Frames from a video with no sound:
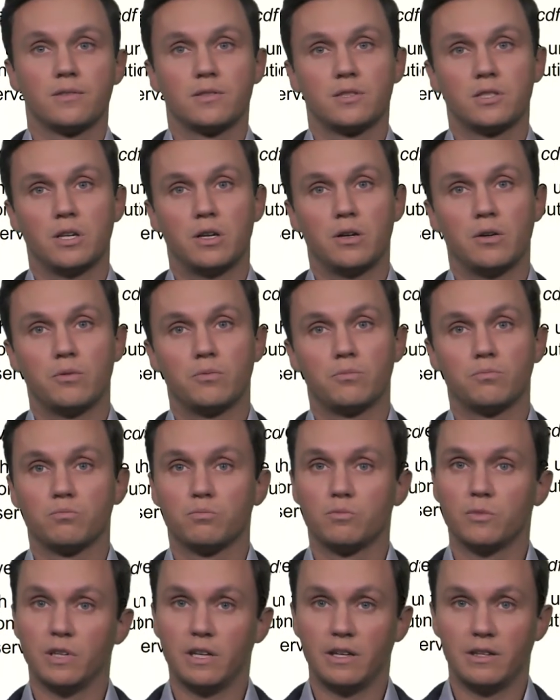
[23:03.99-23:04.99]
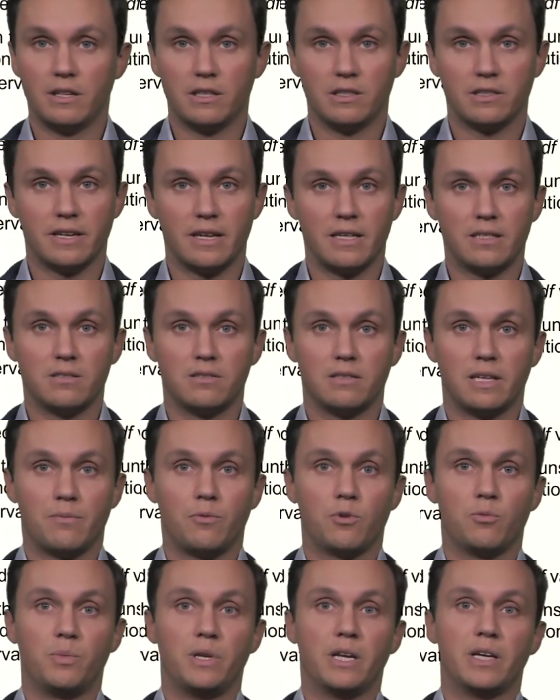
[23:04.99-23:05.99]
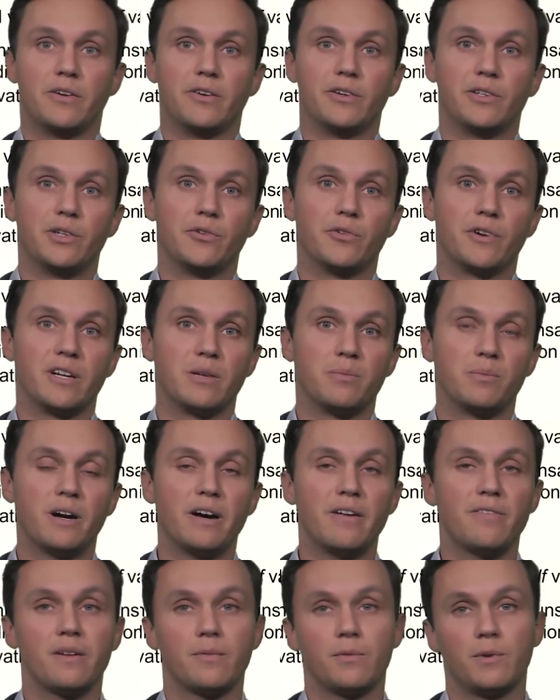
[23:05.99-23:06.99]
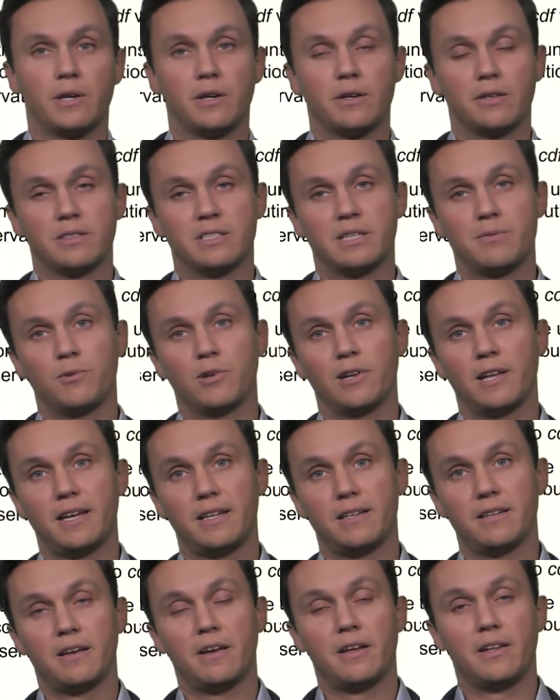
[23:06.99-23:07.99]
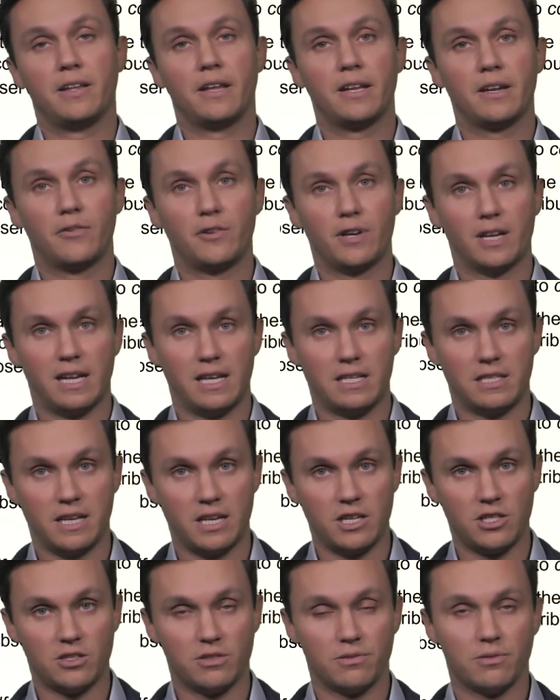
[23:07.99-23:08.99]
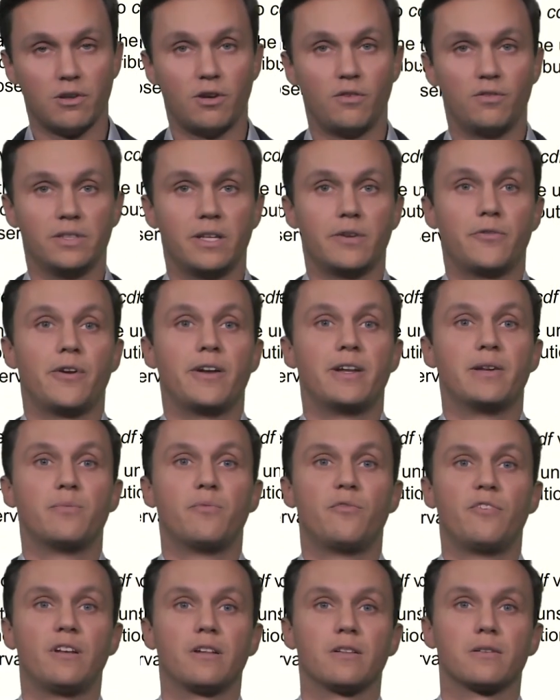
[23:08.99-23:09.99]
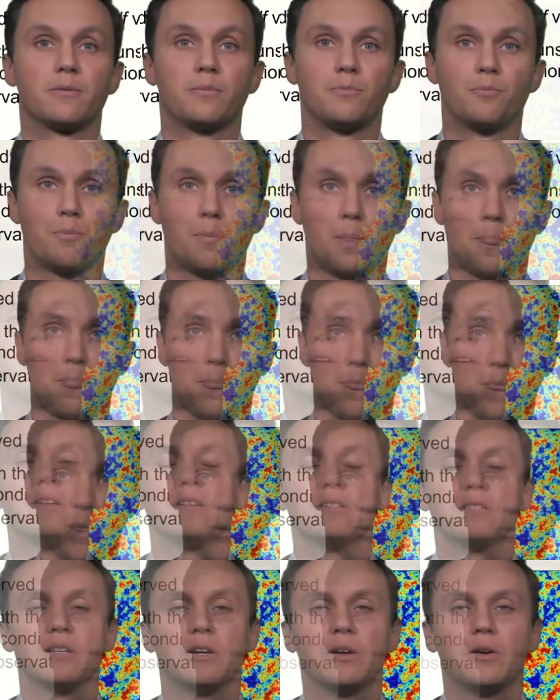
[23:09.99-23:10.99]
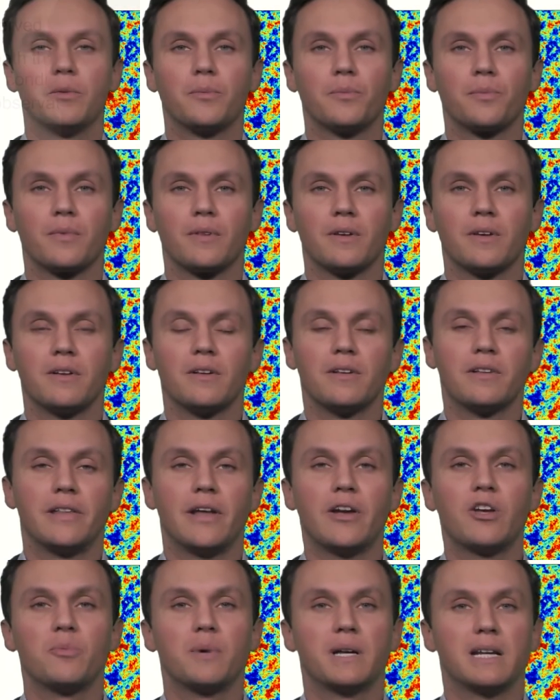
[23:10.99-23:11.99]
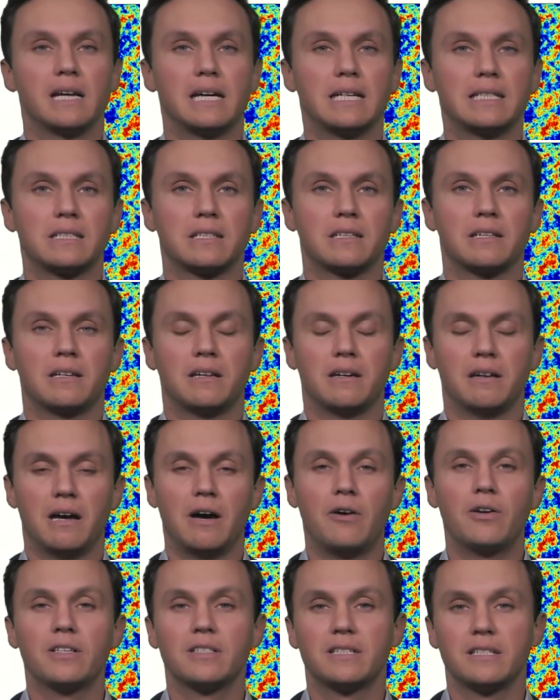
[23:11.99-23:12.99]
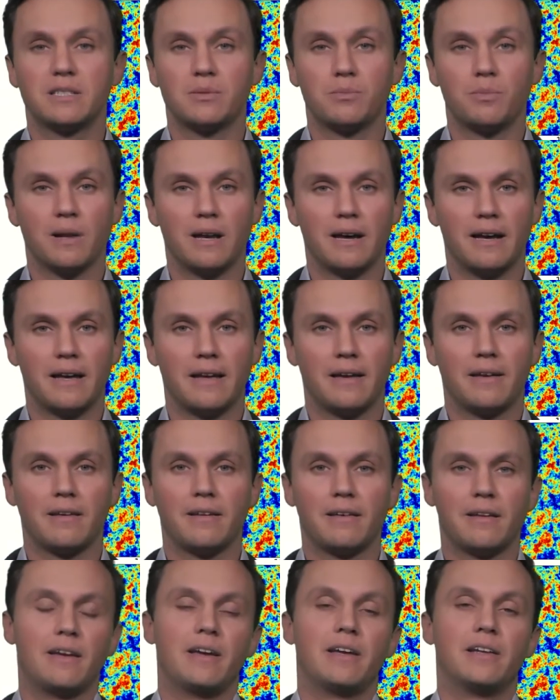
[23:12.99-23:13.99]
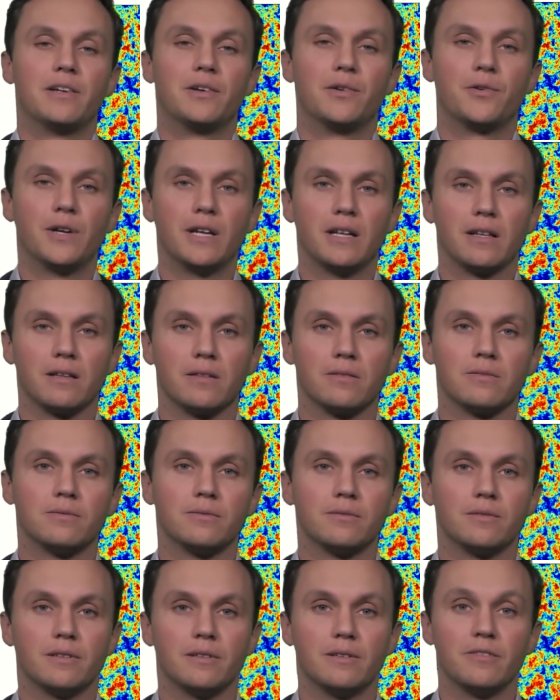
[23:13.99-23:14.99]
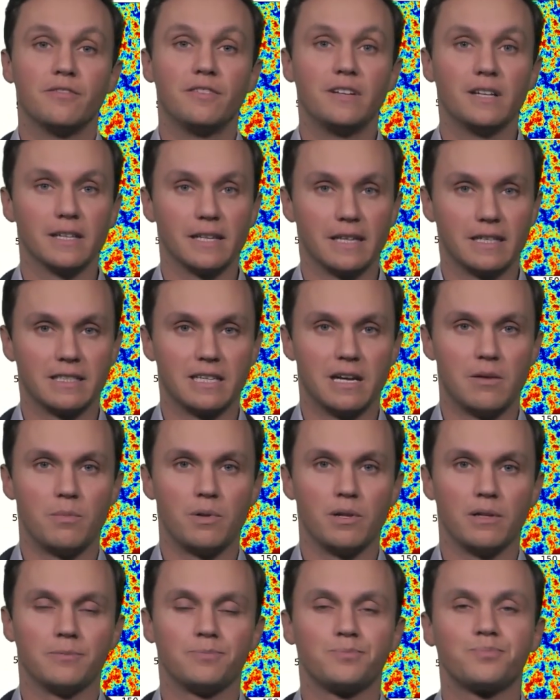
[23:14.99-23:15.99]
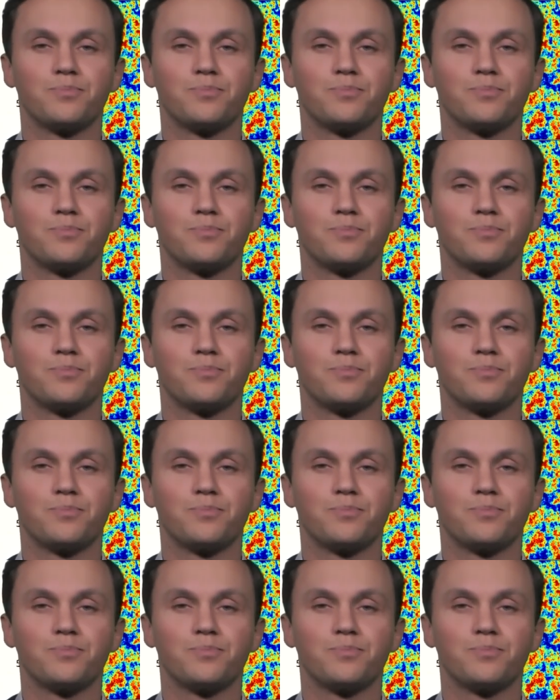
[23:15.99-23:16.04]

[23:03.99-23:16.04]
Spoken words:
So in this case, that would be our new random path, and we could simulate another realization of that random field. So now you might ask, how does this apply in a real field example?